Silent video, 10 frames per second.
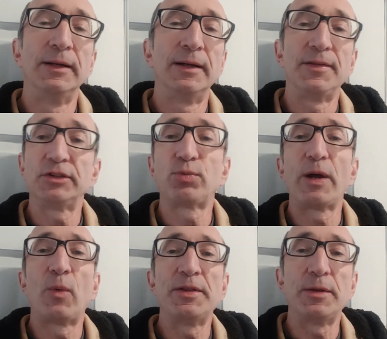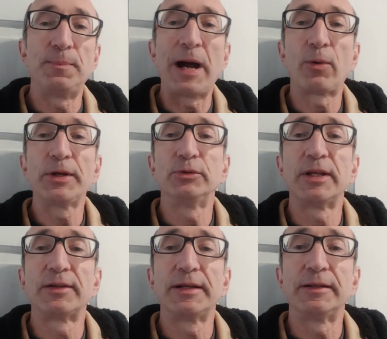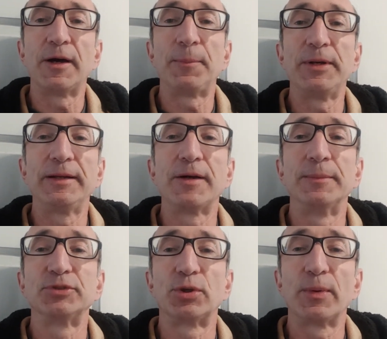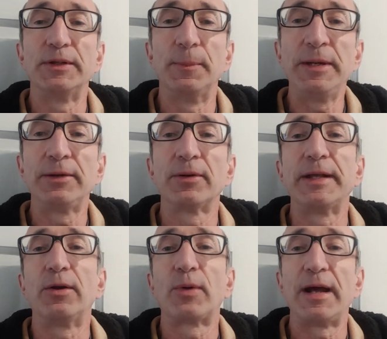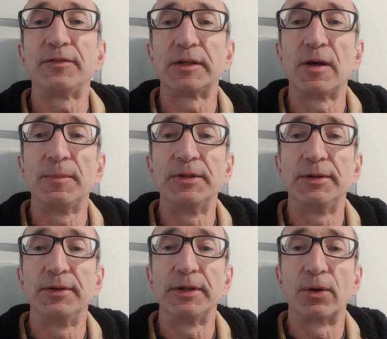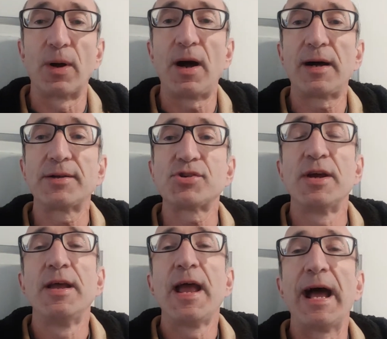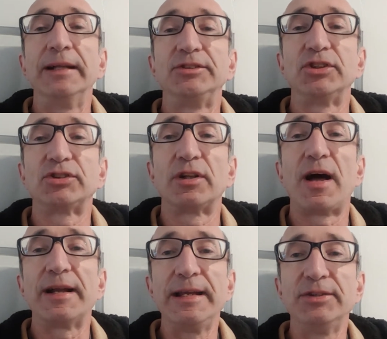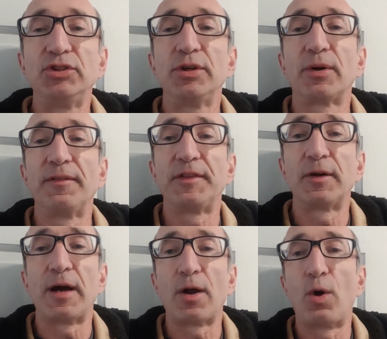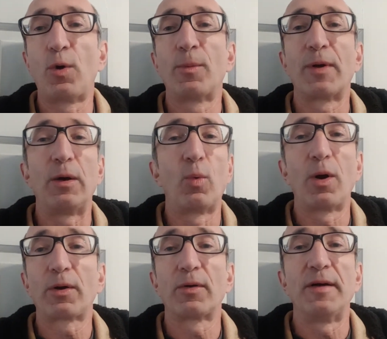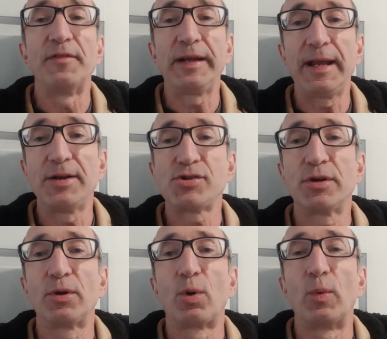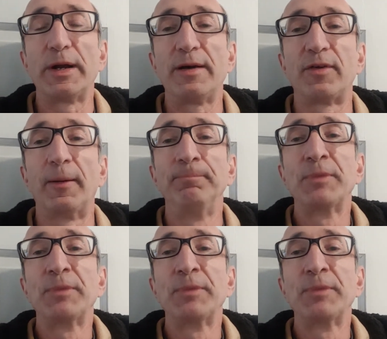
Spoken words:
This way, when the power utility company comes to read the meter, they don't have to come into the garage, and it's just a lot easier if they're not home or at work or on vacation or whatever.